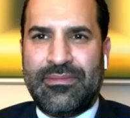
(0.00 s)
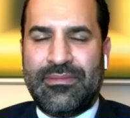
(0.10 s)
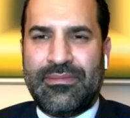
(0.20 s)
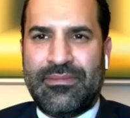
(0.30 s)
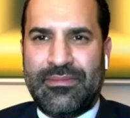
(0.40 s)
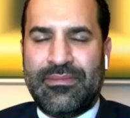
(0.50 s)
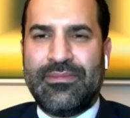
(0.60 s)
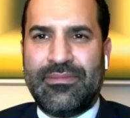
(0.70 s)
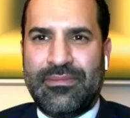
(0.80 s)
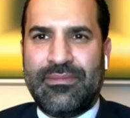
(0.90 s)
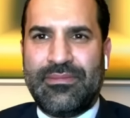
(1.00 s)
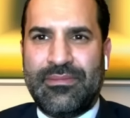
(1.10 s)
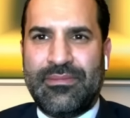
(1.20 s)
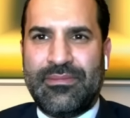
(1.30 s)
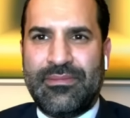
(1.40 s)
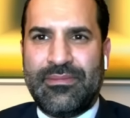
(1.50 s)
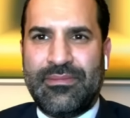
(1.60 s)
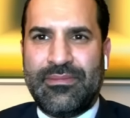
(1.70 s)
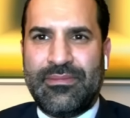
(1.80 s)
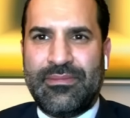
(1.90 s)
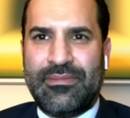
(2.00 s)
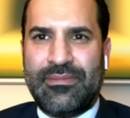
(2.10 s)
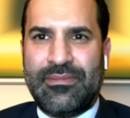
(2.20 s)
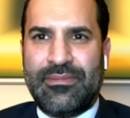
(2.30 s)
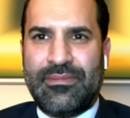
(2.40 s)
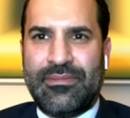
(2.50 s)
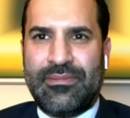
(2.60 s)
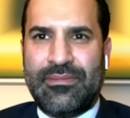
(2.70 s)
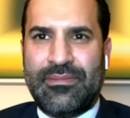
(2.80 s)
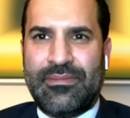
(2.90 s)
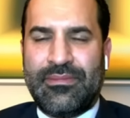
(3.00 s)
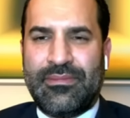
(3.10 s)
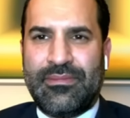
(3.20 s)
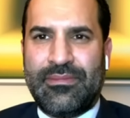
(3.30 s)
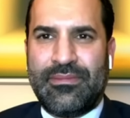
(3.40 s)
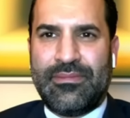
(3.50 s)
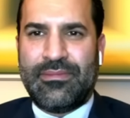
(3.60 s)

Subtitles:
This person isn't speaking.